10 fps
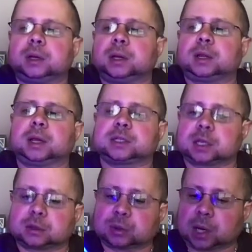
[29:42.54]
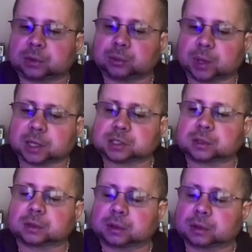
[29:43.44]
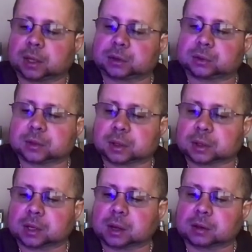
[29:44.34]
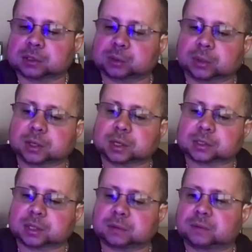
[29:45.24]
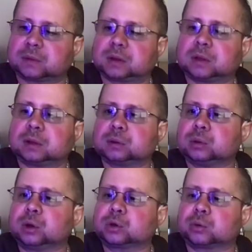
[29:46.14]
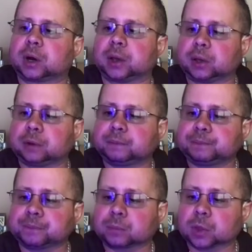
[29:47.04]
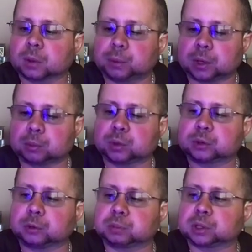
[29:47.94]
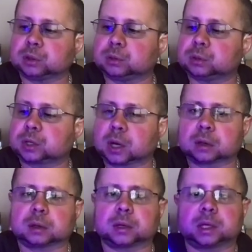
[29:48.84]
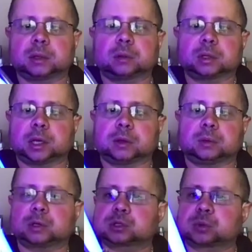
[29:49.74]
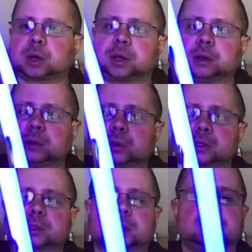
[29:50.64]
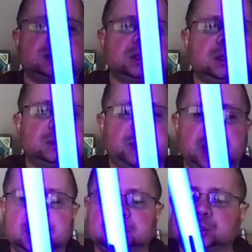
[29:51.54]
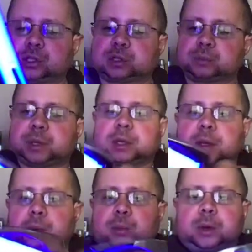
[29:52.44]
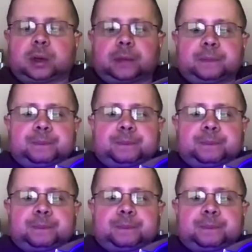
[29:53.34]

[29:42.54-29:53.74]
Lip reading: And like I said, when I circulate through the other colors, it really doesn't look right. But with the blue color, it looks right. It looks like it should be that way.